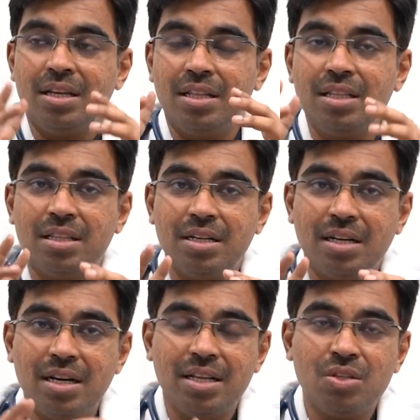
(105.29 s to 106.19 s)
The
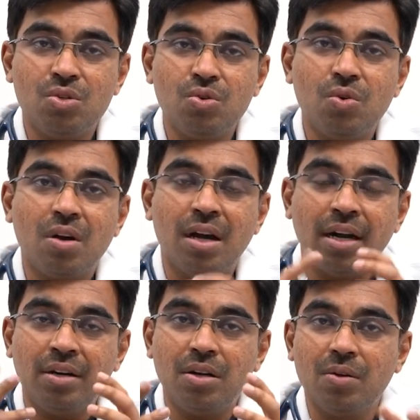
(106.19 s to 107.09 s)
third is to
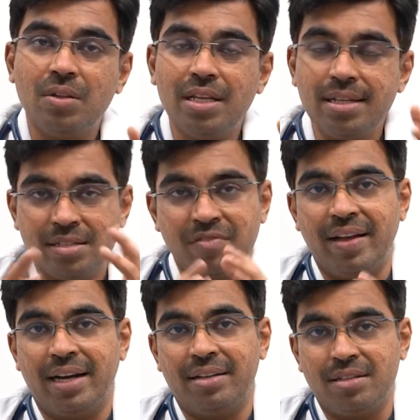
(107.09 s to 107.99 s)
control the risk
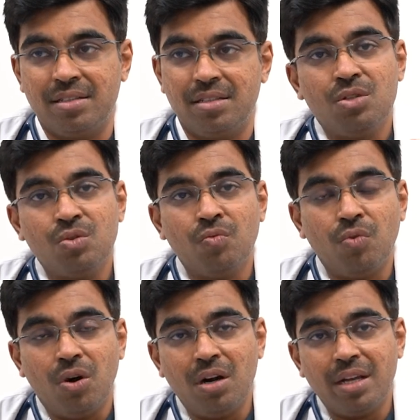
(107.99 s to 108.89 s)
factors. So
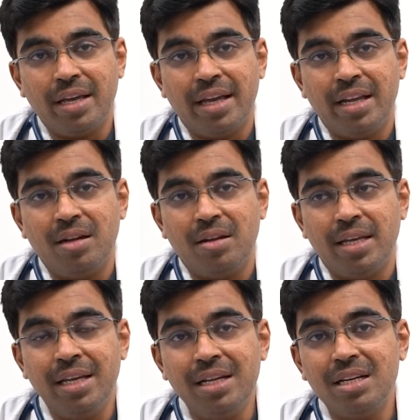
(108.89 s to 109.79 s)
what can
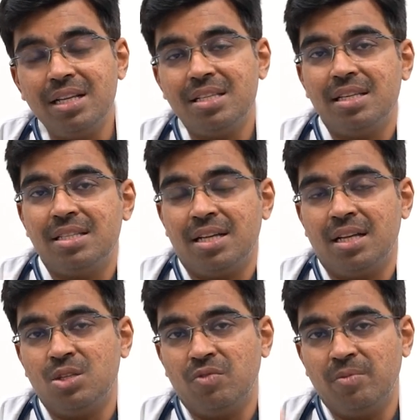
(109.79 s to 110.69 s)
increase the
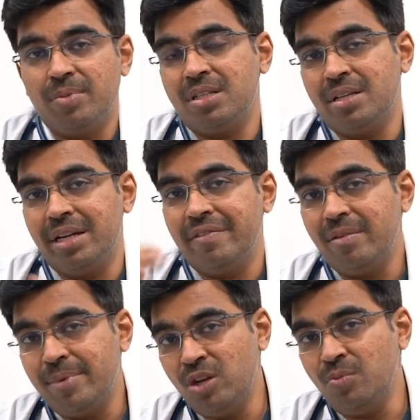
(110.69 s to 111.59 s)
chance of a person developing